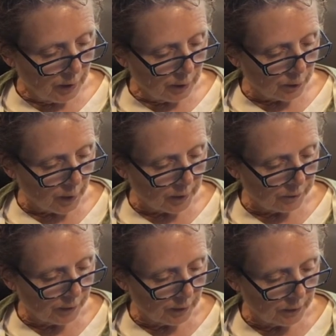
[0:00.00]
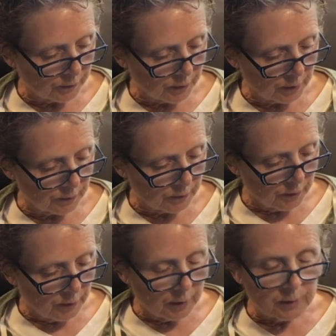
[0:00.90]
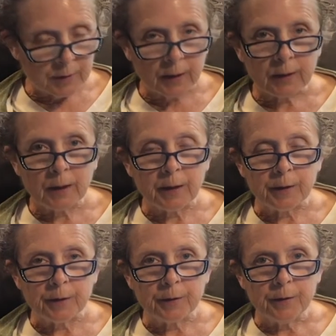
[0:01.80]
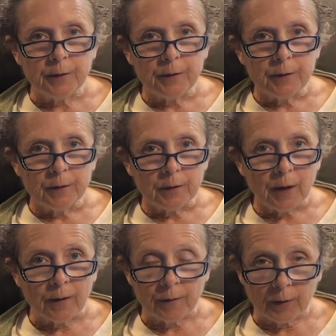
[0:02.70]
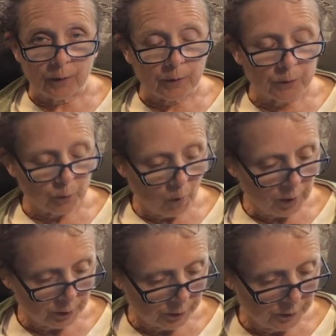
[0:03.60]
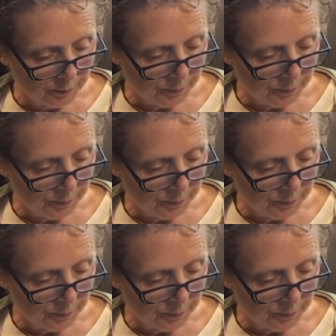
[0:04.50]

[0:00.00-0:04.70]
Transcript: Grandfather says, dig here, and there is water.